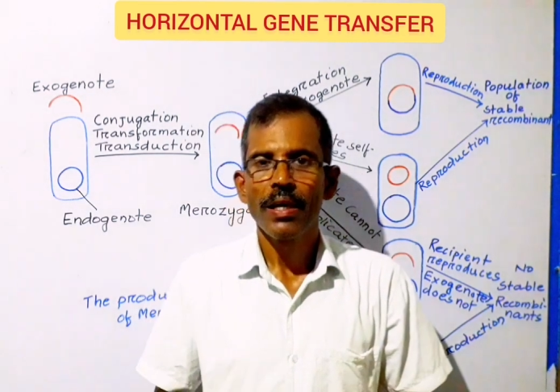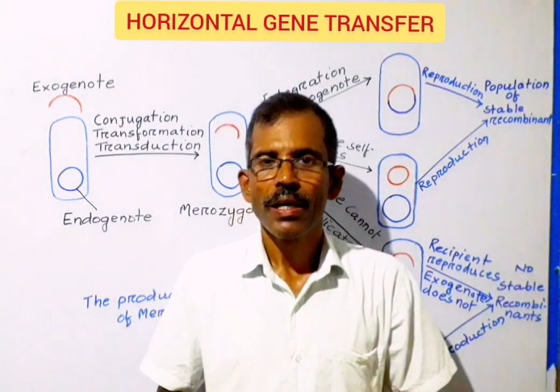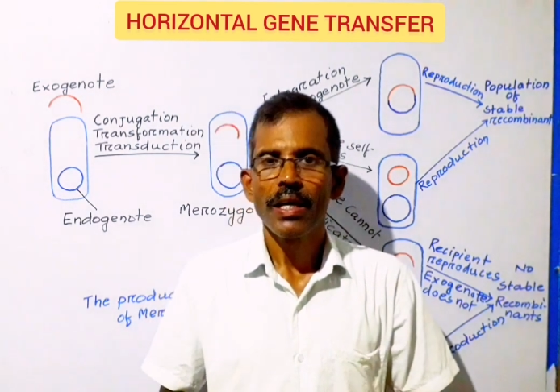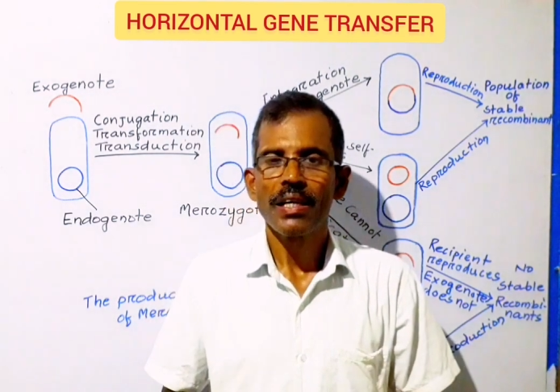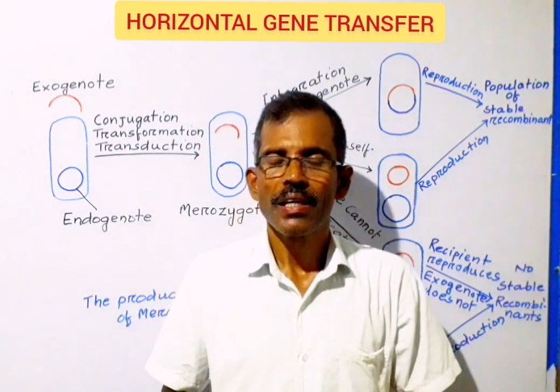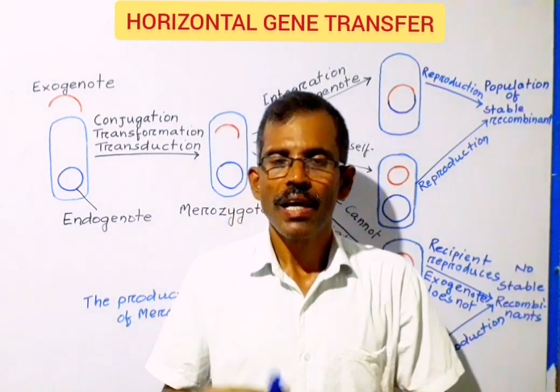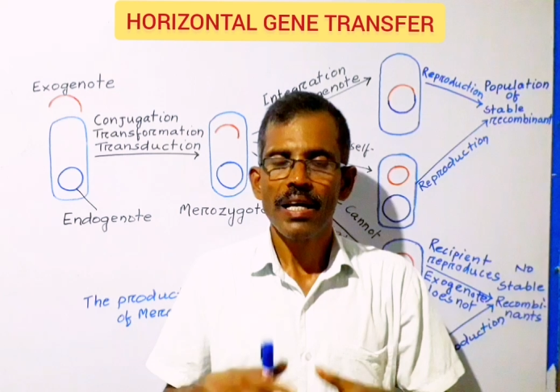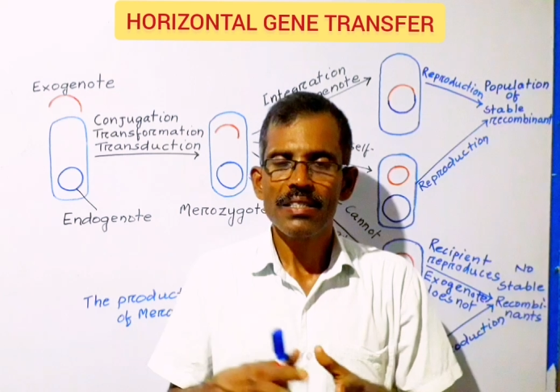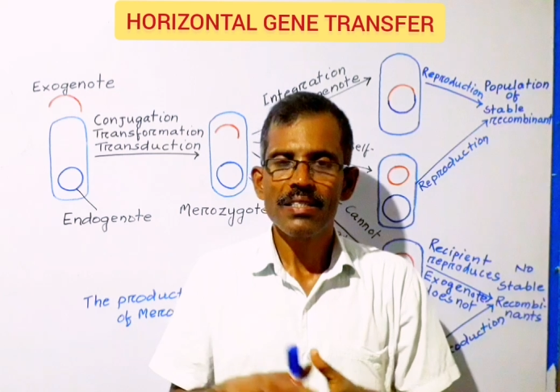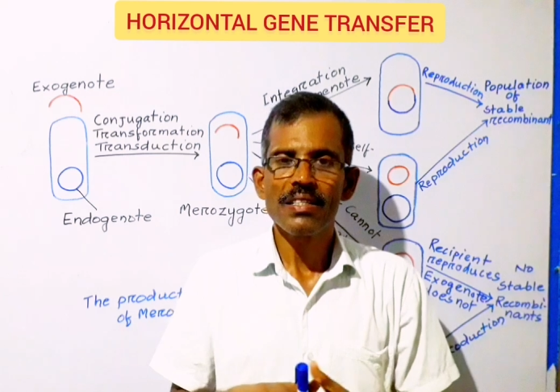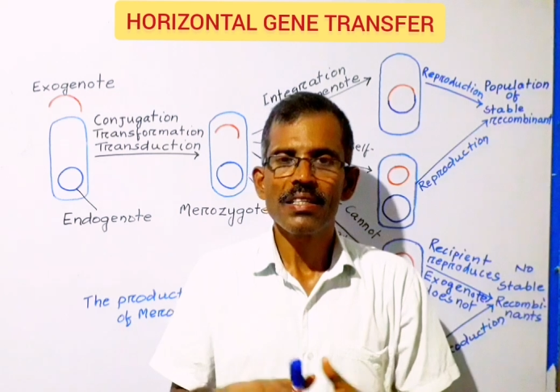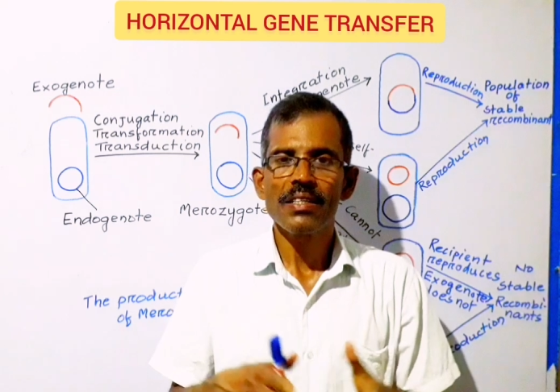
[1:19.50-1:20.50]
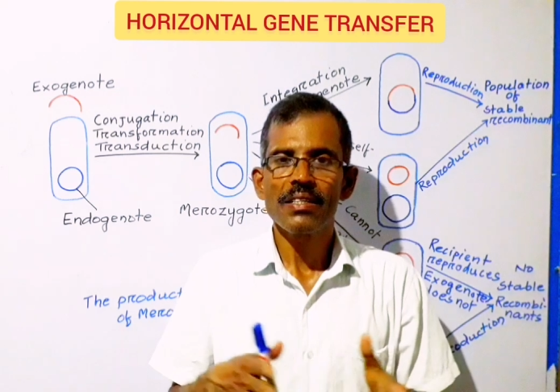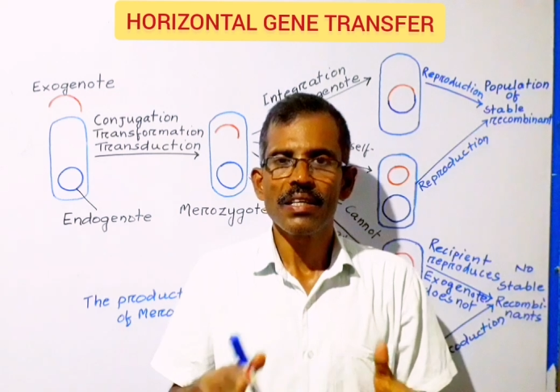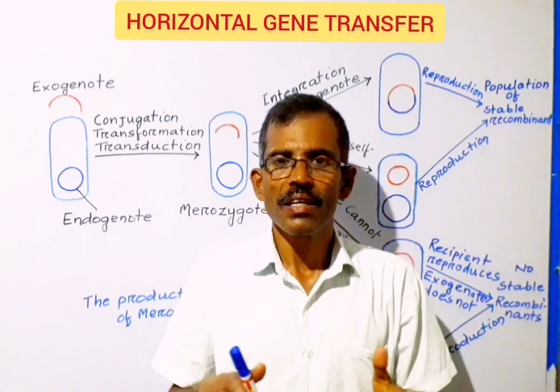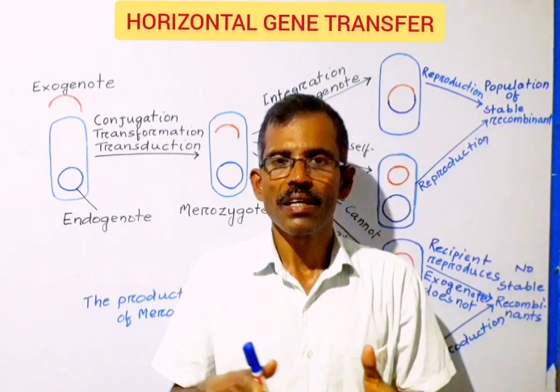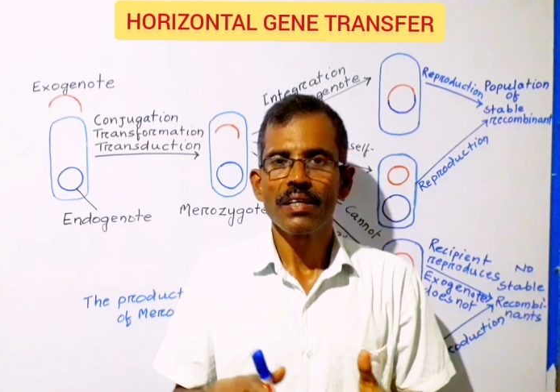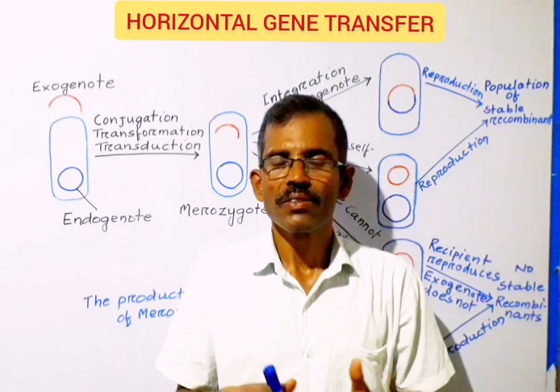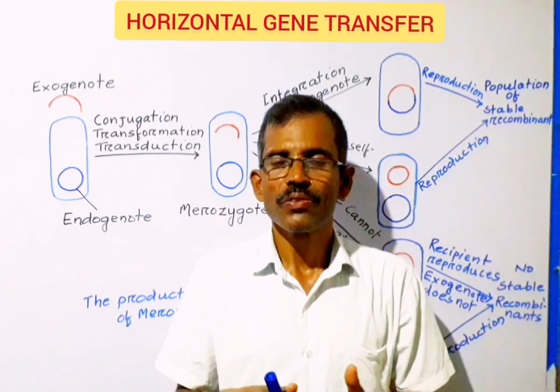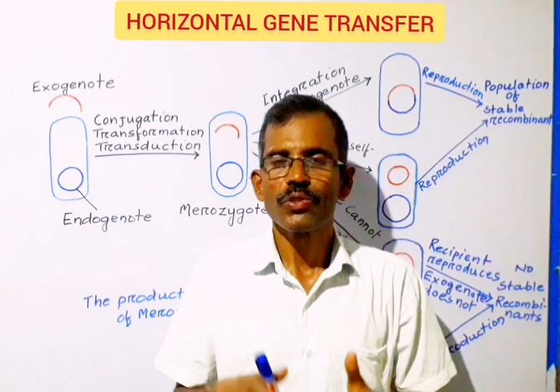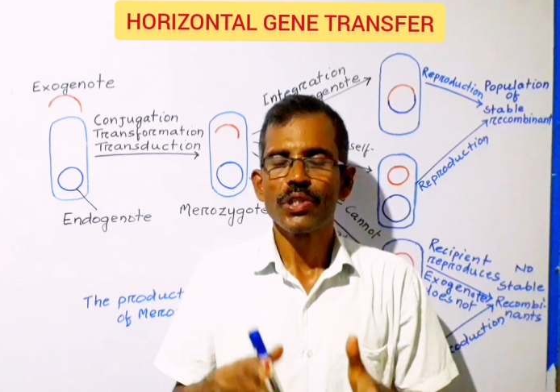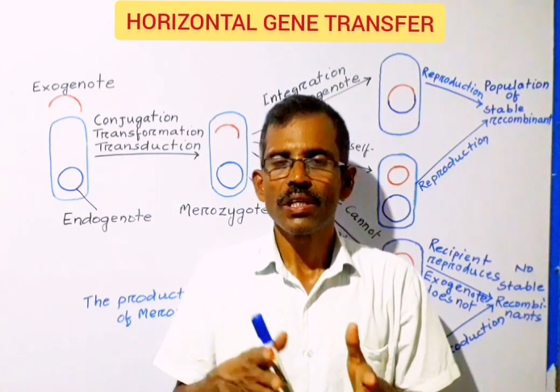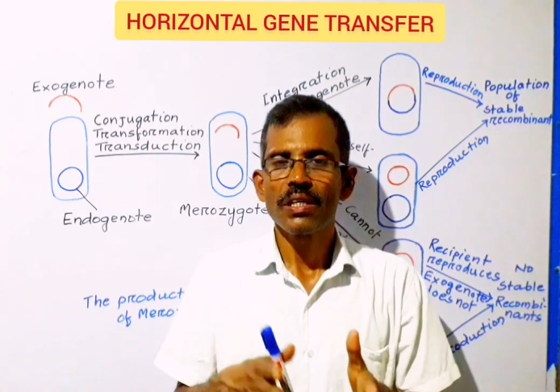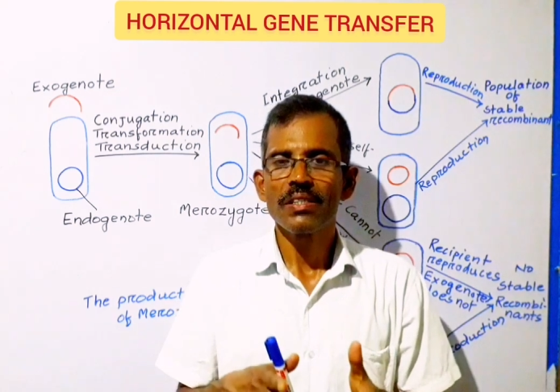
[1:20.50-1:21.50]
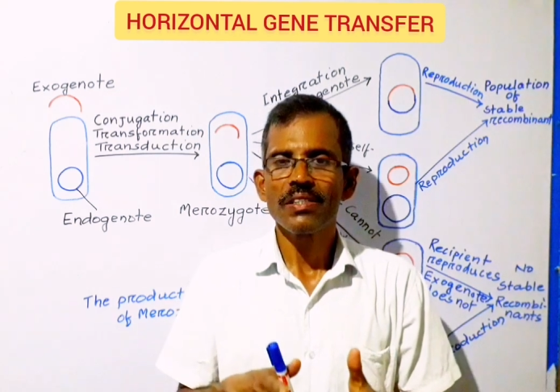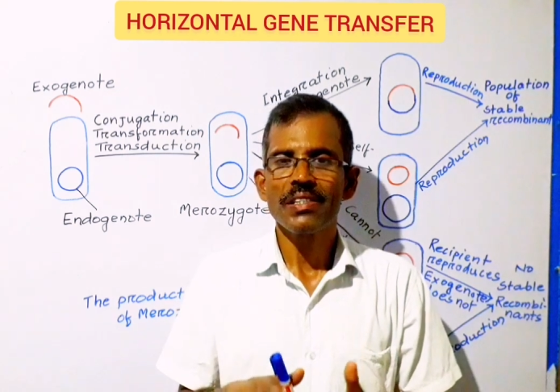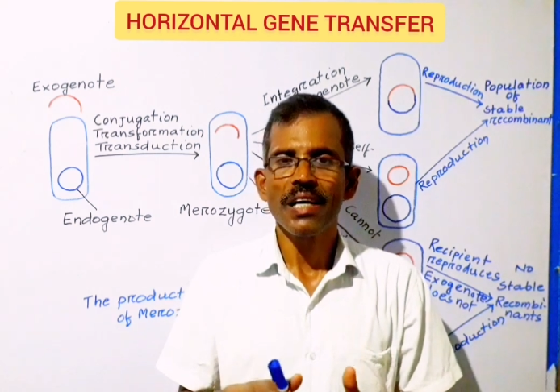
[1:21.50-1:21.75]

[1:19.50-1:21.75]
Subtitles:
In HGT, genes